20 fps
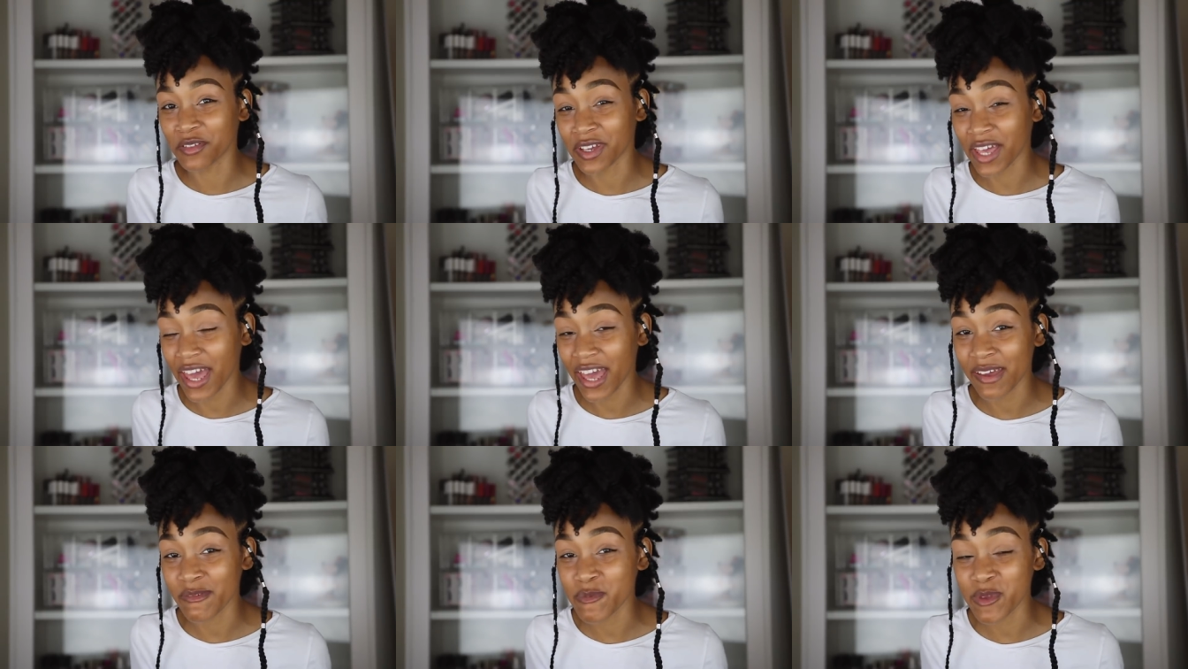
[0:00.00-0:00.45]

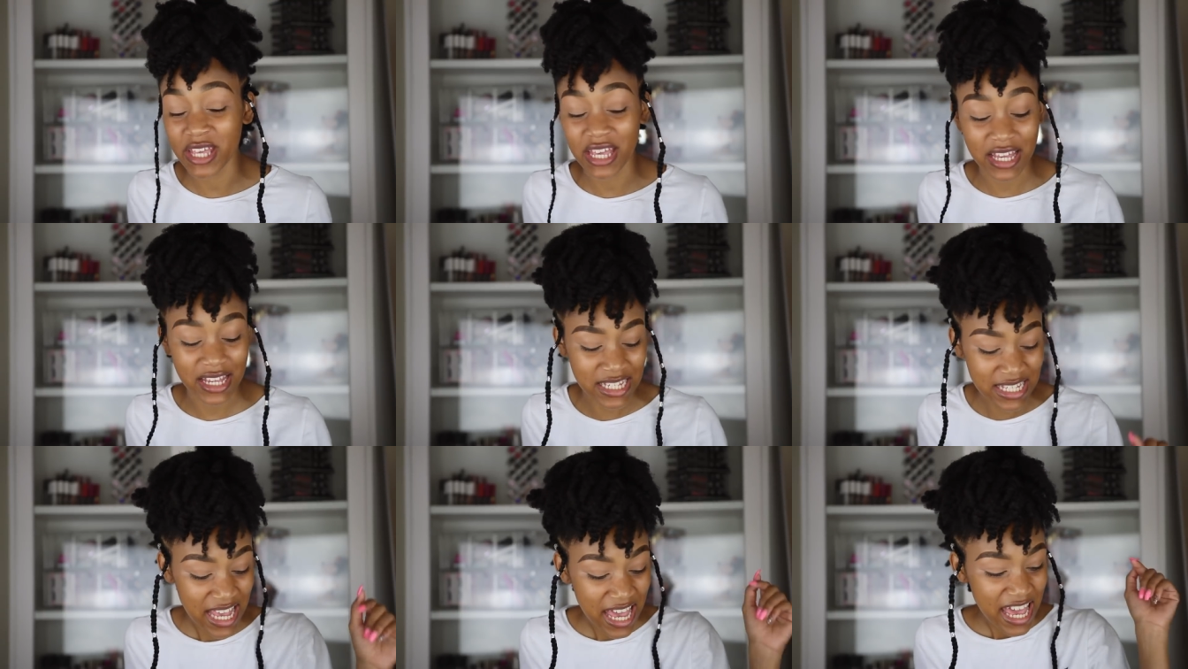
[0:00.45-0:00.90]
okay?
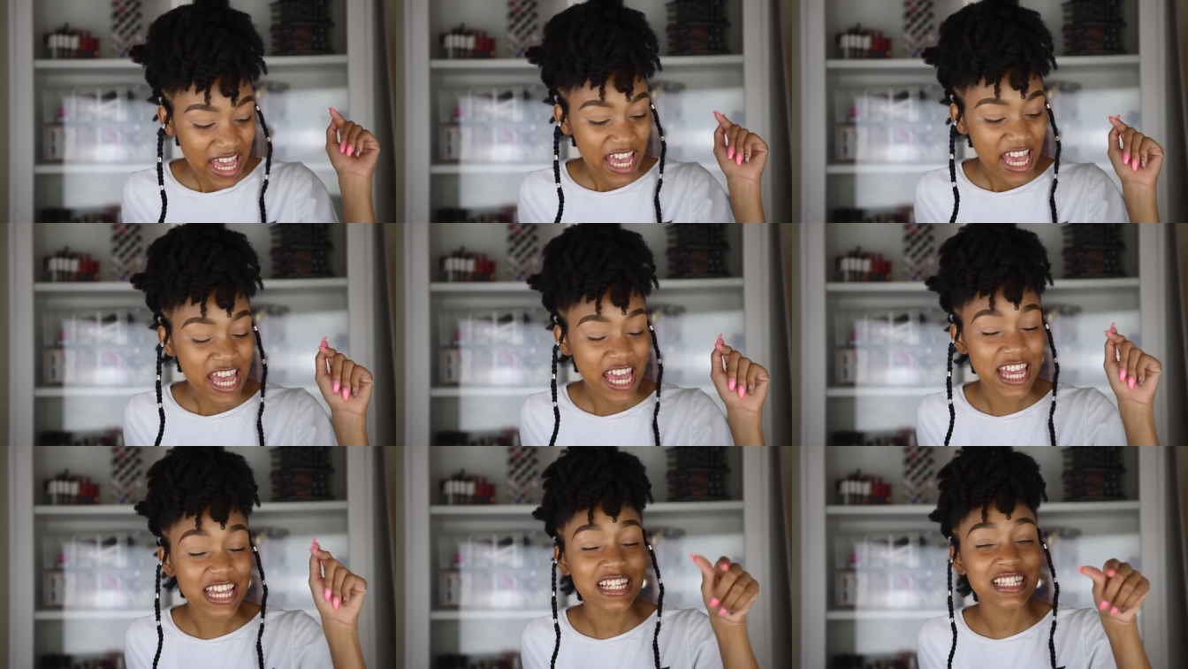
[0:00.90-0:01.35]
Because
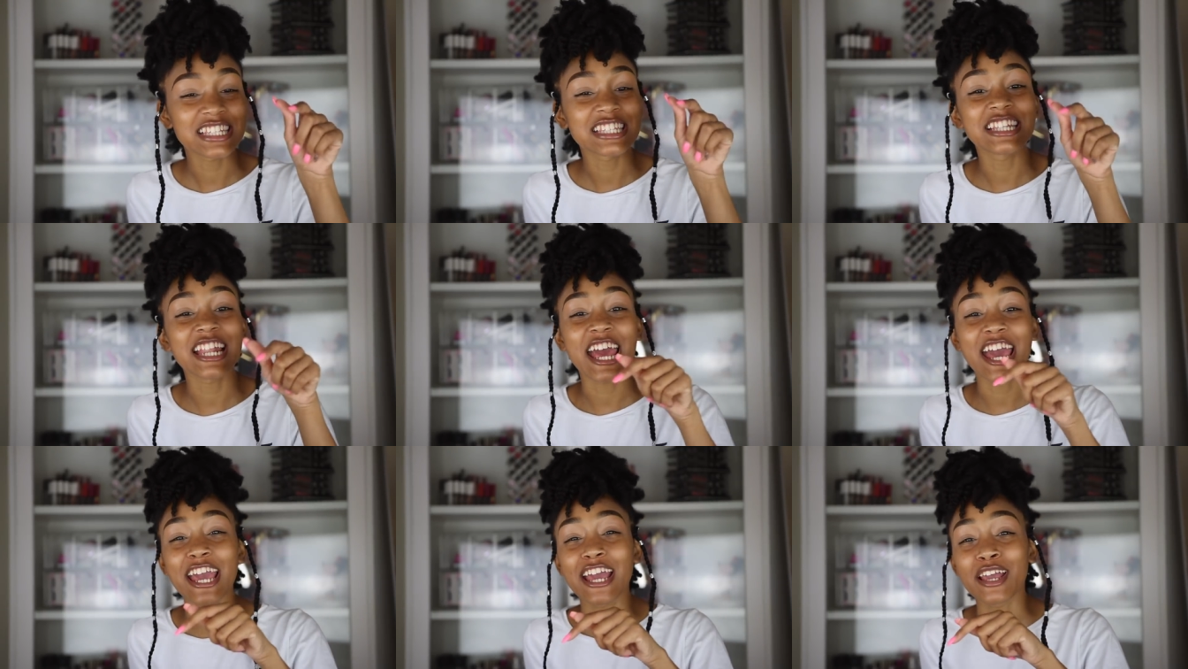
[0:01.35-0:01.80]
his
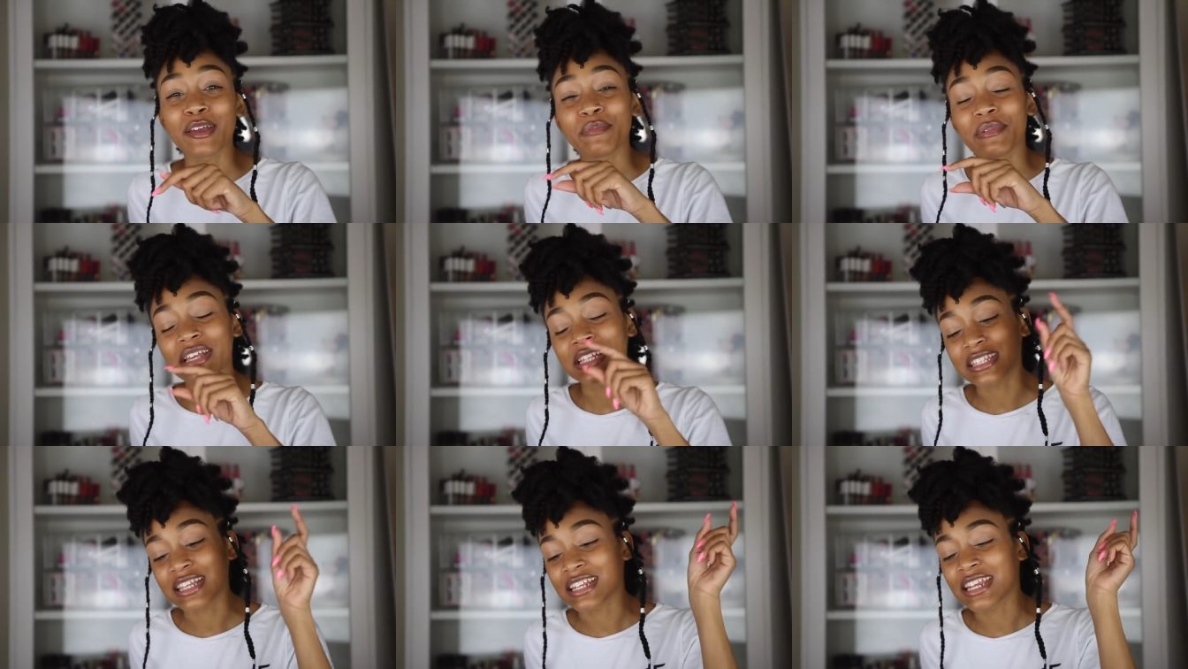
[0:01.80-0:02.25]
name
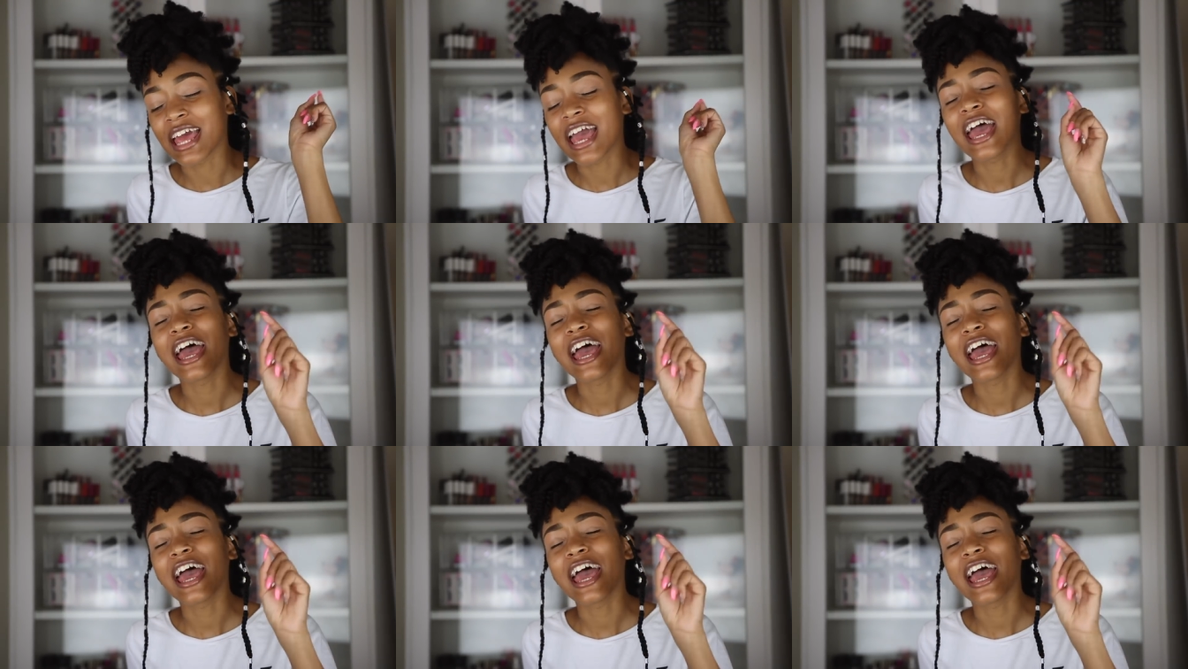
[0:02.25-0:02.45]
is in